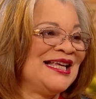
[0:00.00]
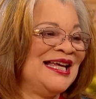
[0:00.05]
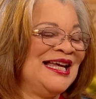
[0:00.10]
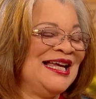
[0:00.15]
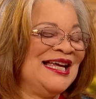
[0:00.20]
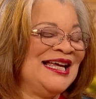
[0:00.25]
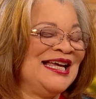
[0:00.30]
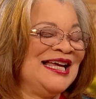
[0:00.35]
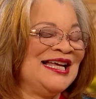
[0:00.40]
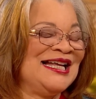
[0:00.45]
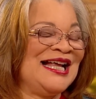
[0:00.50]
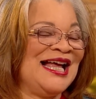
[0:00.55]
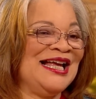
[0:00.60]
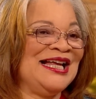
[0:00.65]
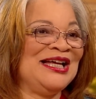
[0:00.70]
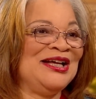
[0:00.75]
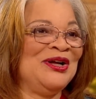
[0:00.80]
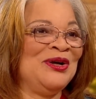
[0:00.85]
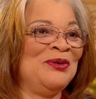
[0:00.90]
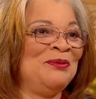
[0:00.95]
Wow. And I
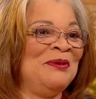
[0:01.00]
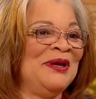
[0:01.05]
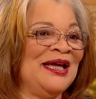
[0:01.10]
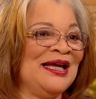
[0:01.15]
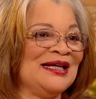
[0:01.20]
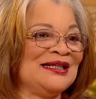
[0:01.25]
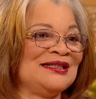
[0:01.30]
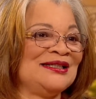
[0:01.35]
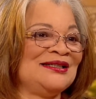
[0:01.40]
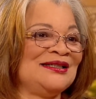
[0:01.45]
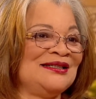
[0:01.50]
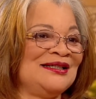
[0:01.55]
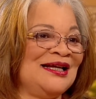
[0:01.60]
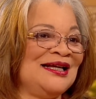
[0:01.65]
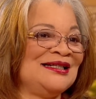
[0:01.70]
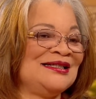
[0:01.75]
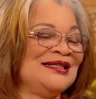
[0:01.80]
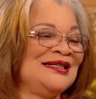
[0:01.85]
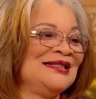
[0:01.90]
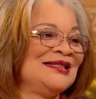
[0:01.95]
can go back to the
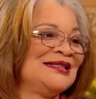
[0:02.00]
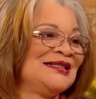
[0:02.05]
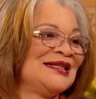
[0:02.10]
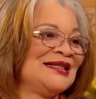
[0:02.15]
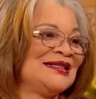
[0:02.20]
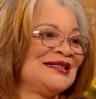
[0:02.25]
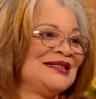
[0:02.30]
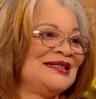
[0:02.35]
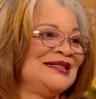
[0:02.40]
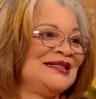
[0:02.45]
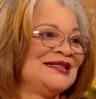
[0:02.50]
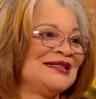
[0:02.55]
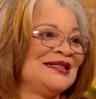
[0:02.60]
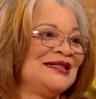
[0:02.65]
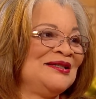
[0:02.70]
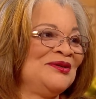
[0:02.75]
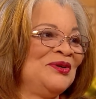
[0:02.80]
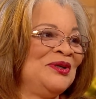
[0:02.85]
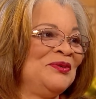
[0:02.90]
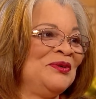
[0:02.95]
1960s
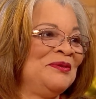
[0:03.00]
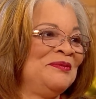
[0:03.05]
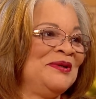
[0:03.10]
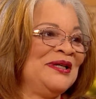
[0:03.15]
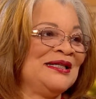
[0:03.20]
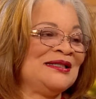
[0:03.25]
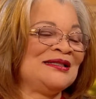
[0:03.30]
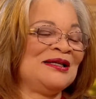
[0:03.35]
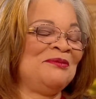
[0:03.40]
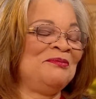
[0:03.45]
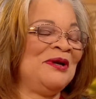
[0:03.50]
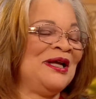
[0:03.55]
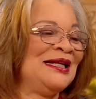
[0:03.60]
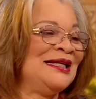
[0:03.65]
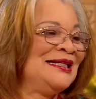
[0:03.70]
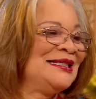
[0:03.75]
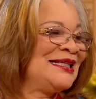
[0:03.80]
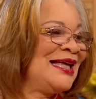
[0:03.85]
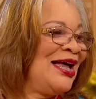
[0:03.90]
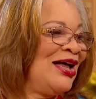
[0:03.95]
and we would be at
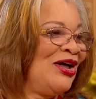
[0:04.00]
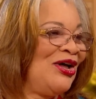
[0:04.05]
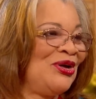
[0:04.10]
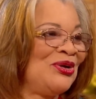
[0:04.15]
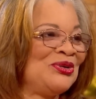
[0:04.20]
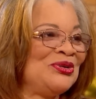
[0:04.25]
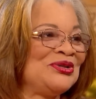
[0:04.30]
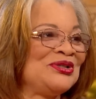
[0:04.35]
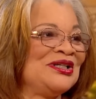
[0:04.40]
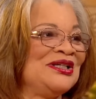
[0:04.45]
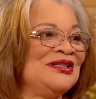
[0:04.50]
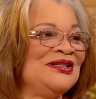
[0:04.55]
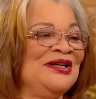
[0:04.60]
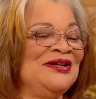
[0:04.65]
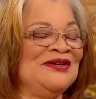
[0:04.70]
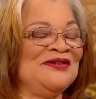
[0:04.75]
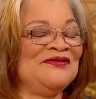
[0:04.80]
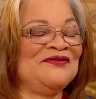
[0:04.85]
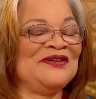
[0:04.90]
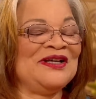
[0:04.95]
somebody's house and
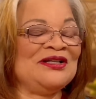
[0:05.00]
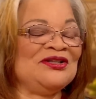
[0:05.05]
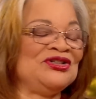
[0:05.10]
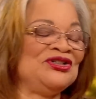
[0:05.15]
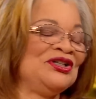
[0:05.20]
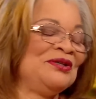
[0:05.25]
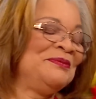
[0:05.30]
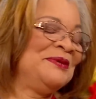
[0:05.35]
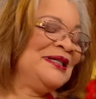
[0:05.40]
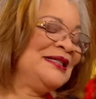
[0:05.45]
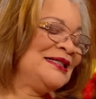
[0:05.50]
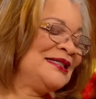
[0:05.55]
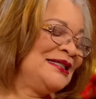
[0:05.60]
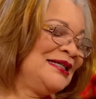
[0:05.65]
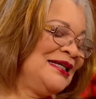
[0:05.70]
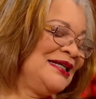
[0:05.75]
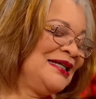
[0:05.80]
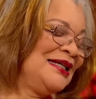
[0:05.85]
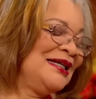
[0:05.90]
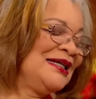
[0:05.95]
fellowshipping,
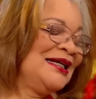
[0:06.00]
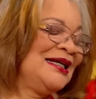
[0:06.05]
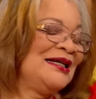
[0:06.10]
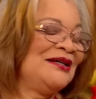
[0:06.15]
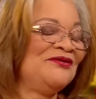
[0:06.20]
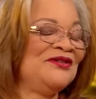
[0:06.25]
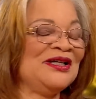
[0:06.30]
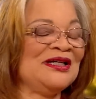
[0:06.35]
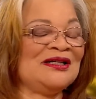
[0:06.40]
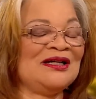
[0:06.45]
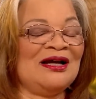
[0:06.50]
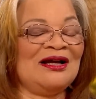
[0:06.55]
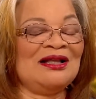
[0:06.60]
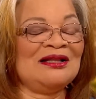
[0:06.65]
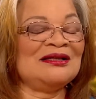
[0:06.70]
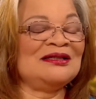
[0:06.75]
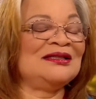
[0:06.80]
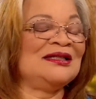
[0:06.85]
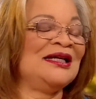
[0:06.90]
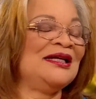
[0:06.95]
singing, having
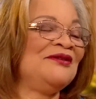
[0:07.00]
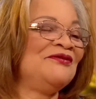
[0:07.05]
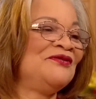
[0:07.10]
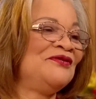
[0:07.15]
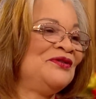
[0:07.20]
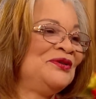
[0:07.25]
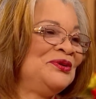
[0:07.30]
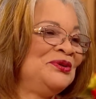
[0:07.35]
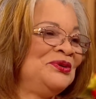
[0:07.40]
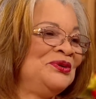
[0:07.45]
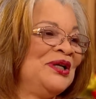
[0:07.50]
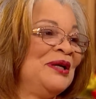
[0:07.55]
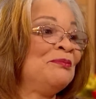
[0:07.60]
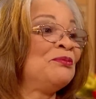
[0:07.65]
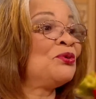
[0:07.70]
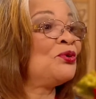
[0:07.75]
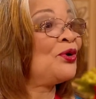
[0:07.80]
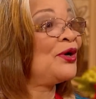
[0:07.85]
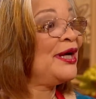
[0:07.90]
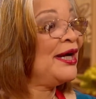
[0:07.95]
holiday food and
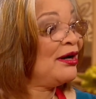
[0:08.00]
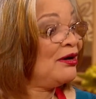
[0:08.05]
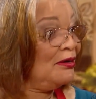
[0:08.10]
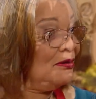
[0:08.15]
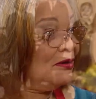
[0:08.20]
prayer.